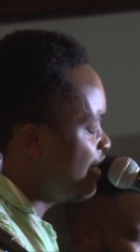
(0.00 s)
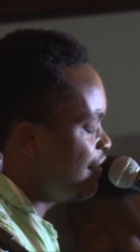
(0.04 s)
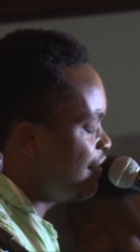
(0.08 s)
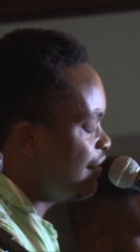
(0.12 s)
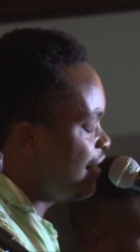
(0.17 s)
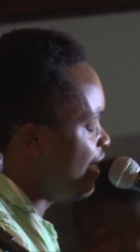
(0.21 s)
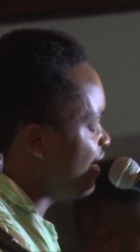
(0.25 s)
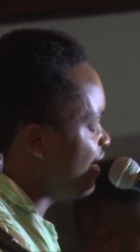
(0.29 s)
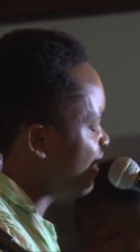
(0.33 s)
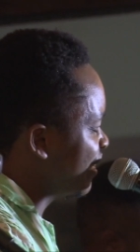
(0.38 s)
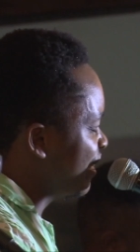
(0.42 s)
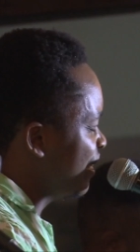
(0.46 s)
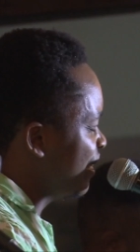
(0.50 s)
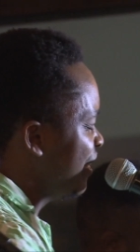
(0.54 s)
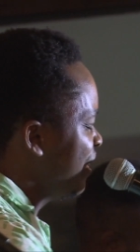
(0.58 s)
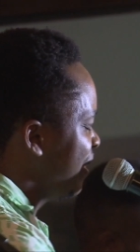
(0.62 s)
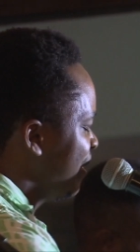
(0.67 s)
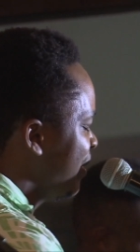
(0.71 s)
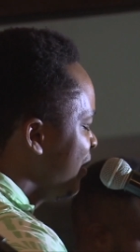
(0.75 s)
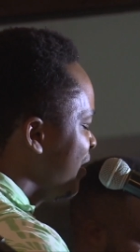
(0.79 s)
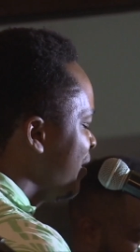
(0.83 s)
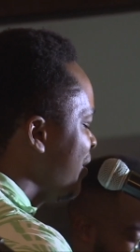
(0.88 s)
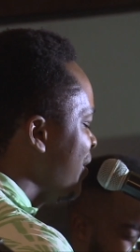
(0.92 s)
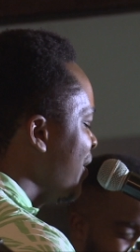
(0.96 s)
and
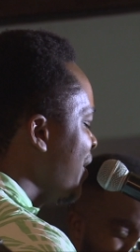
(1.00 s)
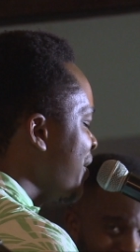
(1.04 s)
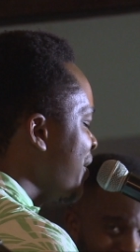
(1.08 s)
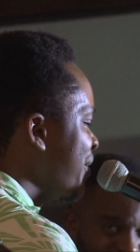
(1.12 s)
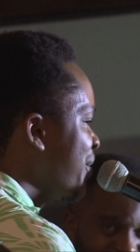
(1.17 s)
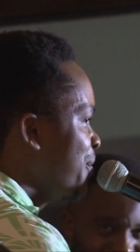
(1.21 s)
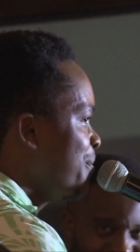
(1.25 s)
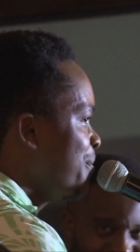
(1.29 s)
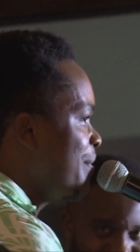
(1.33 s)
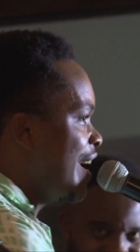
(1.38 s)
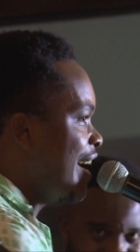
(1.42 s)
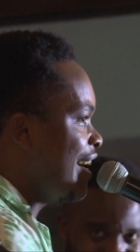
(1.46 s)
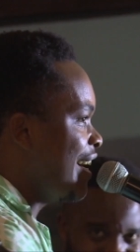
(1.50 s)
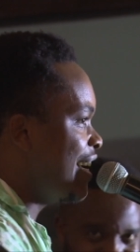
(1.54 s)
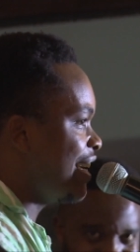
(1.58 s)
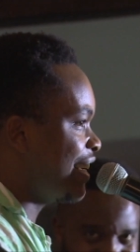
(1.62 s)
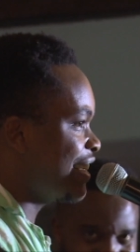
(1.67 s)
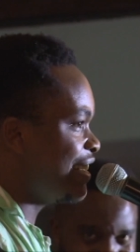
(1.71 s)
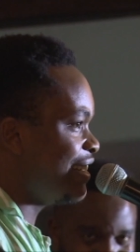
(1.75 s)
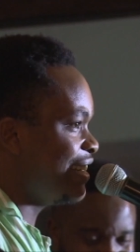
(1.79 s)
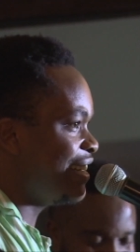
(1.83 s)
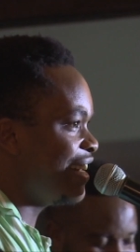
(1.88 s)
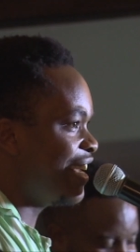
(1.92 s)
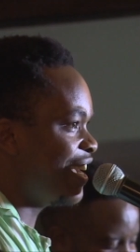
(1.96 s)
when I
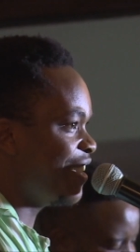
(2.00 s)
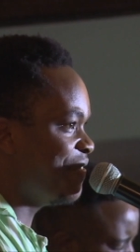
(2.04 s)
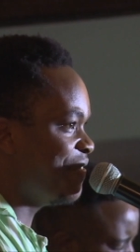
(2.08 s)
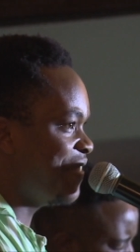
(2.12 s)
was